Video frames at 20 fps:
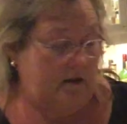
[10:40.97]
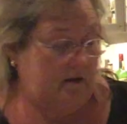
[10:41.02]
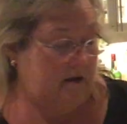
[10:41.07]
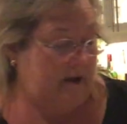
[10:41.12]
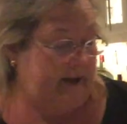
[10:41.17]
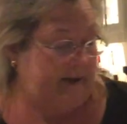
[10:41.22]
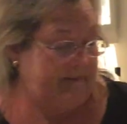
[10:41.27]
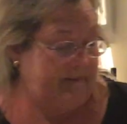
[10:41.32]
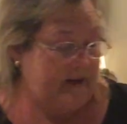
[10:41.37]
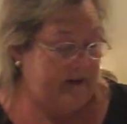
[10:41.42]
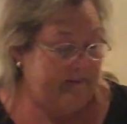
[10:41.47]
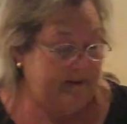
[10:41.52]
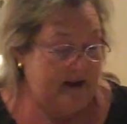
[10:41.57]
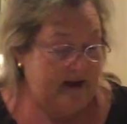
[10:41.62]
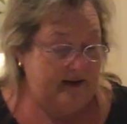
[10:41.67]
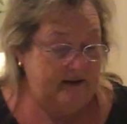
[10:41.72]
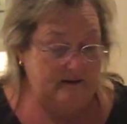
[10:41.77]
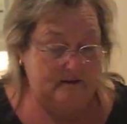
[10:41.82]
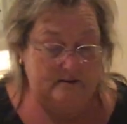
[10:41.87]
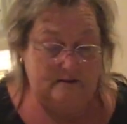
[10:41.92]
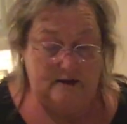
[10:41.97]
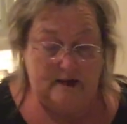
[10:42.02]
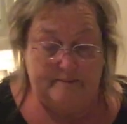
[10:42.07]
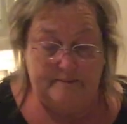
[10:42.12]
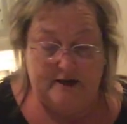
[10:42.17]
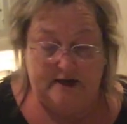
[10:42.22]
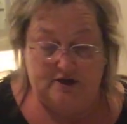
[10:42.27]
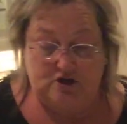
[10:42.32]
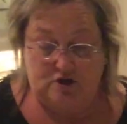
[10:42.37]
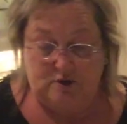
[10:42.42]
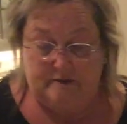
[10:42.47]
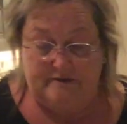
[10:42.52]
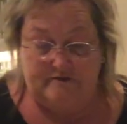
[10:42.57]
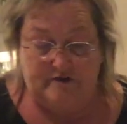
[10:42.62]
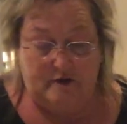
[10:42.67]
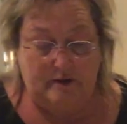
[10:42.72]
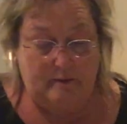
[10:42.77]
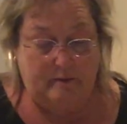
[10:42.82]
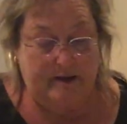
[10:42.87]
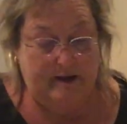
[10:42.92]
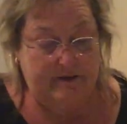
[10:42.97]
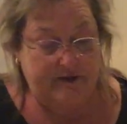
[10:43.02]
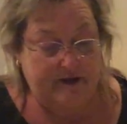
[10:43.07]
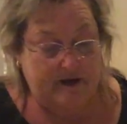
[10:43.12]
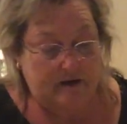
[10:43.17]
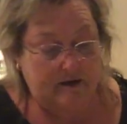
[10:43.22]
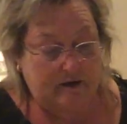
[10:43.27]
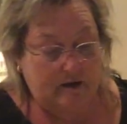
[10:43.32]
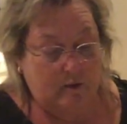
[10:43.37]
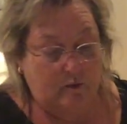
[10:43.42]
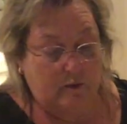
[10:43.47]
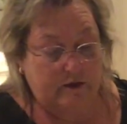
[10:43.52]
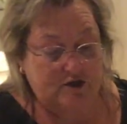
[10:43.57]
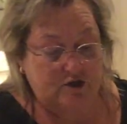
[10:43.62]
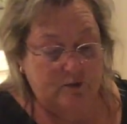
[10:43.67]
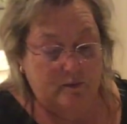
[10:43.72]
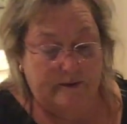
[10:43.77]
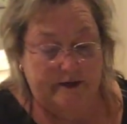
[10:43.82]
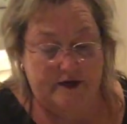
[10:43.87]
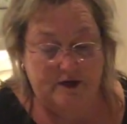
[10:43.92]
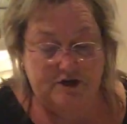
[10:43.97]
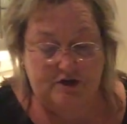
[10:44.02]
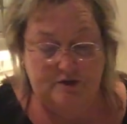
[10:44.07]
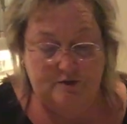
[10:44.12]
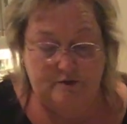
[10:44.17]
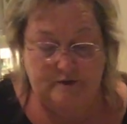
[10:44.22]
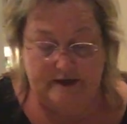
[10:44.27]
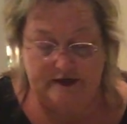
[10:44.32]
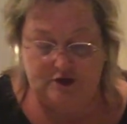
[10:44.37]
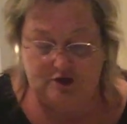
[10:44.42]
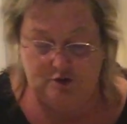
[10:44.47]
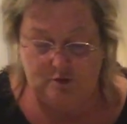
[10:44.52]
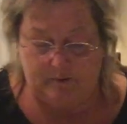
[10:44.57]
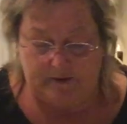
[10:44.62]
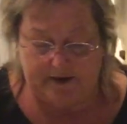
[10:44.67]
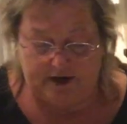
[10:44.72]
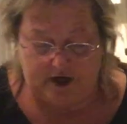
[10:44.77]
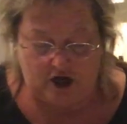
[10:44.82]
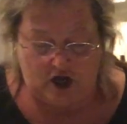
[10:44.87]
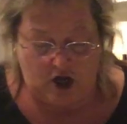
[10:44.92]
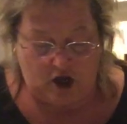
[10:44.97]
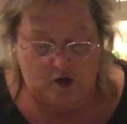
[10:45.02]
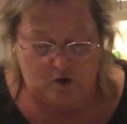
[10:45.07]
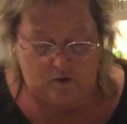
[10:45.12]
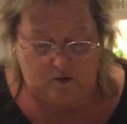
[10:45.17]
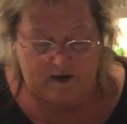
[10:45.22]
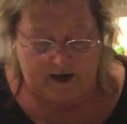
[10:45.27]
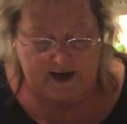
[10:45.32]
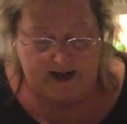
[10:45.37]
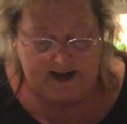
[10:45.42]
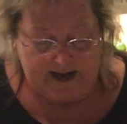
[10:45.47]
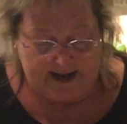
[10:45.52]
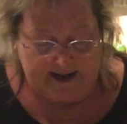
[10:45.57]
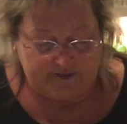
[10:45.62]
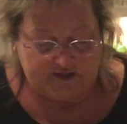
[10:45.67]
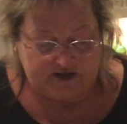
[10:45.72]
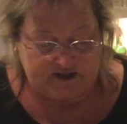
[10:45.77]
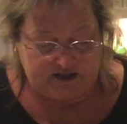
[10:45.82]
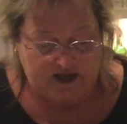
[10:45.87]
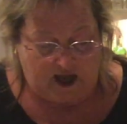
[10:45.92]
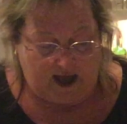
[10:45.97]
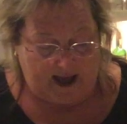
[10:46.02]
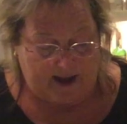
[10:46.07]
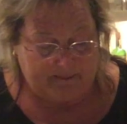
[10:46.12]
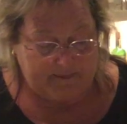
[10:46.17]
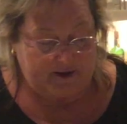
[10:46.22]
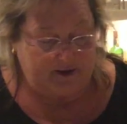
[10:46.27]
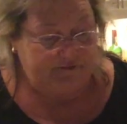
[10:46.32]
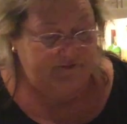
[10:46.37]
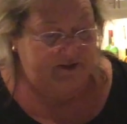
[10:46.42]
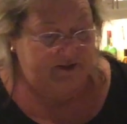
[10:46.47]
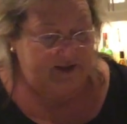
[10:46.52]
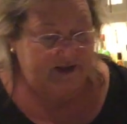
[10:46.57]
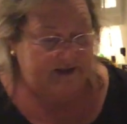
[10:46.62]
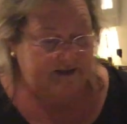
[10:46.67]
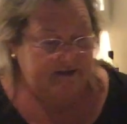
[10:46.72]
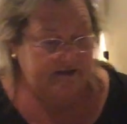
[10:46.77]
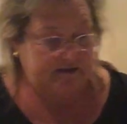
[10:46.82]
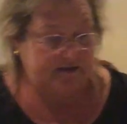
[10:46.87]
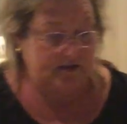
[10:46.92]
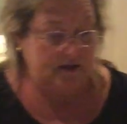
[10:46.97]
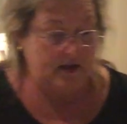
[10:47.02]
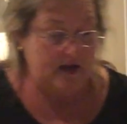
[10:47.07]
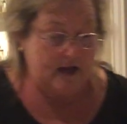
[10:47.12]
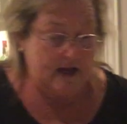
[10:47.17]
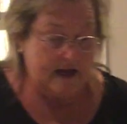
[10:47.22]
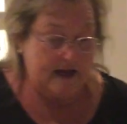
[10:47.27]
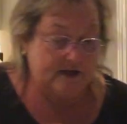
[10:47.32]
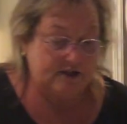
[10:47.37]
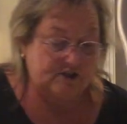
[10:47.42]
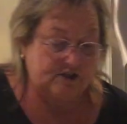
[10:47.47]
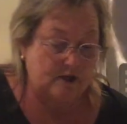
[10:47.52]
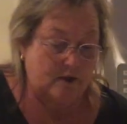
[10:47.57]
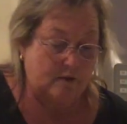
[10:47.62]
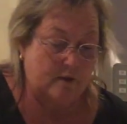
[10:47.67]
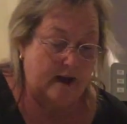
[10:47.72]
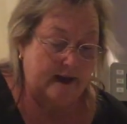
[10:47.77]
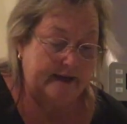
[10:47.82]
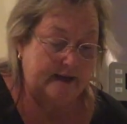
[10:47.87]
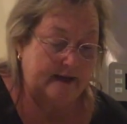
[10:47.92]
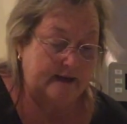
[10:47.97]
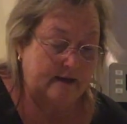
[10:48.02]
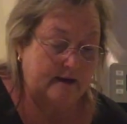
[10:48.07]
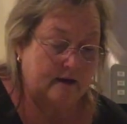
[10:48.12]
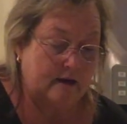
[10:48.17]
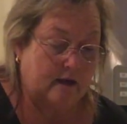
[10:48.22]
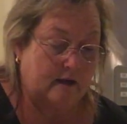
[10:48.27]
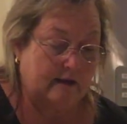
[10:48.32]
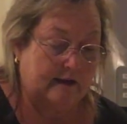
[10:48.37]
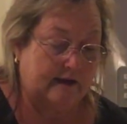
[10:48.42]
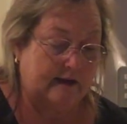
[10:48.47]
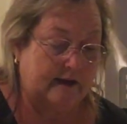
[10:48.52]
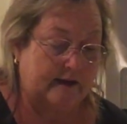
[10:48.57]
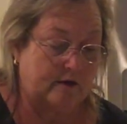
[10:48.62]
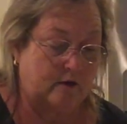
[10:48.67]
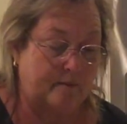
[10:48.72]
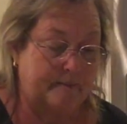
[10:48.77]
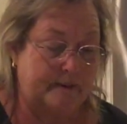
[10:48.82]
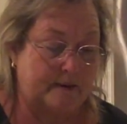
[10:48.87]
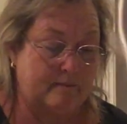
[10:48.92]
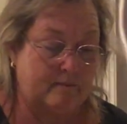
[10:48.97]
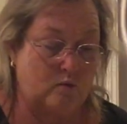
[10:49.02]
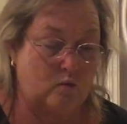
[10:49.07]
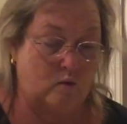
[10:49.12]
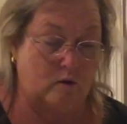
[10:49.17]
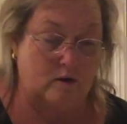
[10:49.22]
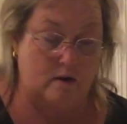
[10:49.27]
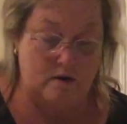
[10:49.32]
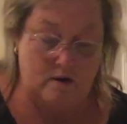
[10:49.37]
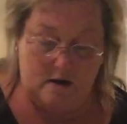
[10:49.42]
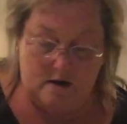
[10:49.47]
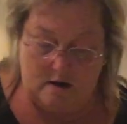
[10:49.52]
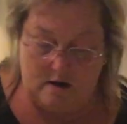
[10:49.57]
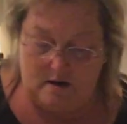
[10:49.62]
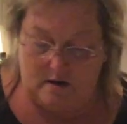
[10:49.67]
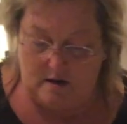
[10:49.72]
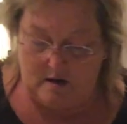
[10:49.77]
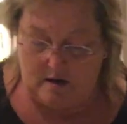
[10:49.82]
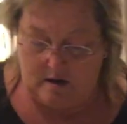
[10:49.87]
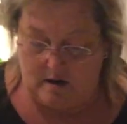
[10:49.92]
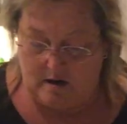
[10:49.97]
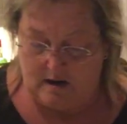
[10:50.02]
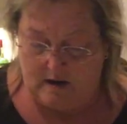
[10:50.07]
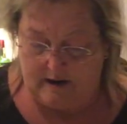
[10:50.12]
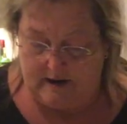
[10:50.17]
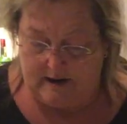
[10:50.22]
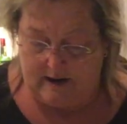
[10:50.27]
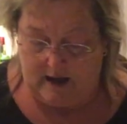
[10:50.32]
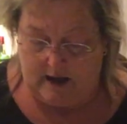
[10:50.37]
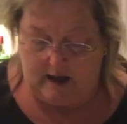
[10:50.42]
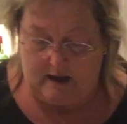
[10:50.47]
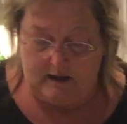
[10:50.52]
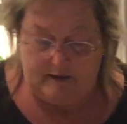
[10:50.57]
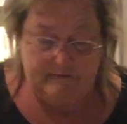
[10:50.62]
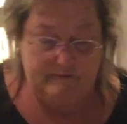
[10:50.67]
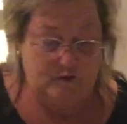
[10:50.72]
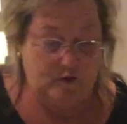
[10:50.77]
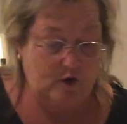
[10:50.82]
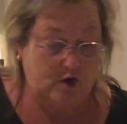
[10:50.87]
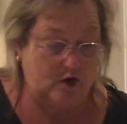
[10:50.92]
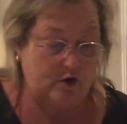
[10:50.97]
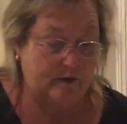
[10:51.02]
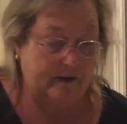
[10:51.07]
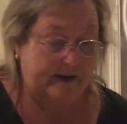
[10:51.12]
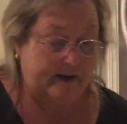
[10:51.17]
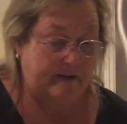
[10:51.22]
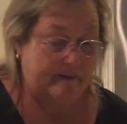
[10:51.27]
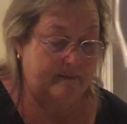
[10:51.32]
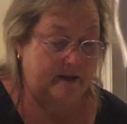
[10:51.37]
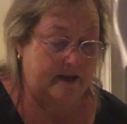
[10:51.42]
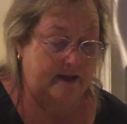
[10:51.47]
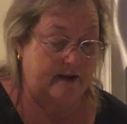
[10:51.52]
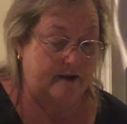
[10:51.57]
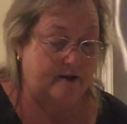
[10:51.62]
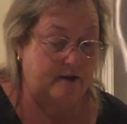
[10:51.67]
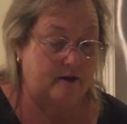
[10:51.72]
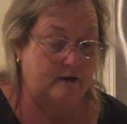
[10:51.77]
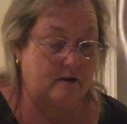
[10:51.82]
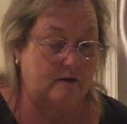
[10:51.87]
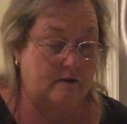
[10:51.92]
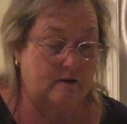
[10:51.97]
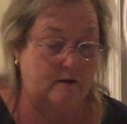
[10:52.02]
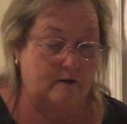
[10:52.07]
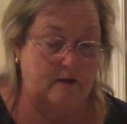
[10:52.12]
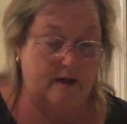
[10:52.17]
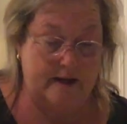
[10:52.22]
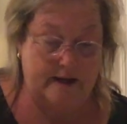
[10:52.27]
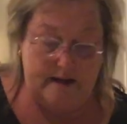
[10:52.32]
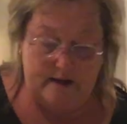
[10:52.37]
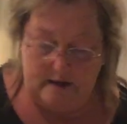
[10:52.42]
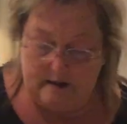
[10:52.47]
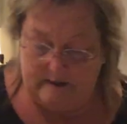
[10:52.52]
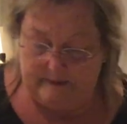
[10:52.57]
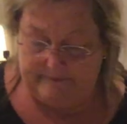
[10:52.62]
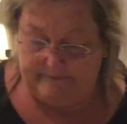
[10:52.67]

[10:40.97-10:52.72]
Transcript: Yep, I'm not showing very well there. What you want to do is you want to coat the top of this. So I need a little bit more of the cream here, okay?